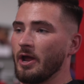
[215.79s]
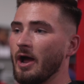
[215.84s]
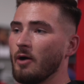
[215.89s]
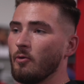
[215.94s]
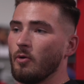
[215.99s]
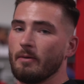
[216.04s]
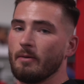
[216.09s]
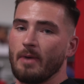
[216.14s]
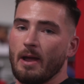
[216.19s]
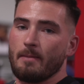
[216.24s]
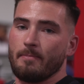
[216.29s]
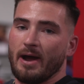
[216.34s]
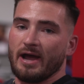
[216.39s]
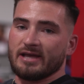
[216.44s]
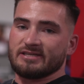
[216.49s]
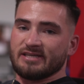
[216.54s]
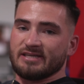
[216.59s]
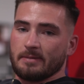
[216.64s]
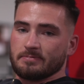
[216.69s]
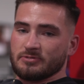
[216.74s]
I want my
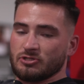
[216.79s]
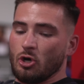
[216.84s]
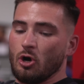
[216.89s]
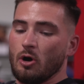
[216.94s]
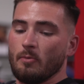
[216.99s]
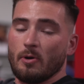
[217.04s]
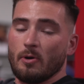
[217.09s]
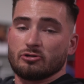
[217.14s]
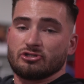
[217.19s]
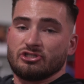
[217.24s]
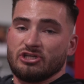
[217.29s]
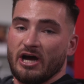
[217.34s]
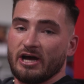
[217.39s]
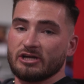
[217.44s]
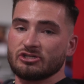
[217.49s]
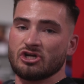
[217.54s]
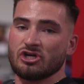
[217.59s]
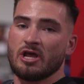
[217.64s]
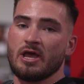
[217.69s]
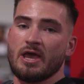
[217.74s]
biceps to almost
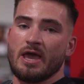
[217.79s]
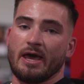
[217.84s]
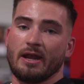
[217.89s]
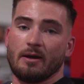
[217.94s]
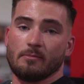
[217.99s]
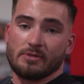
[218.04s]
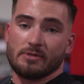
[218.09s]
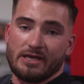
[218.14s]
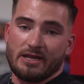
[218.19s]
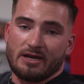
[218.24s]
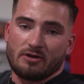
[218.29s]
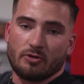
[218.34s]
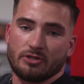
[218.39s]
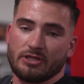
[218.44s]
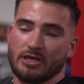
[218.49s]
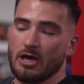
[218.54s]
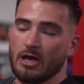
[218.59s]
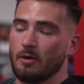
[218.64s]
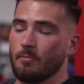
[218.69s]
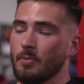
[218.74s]
touch and I'm leading with
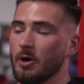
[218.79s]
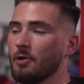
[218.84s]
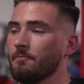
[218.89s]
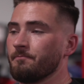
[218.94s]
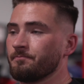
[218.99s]
the elbow.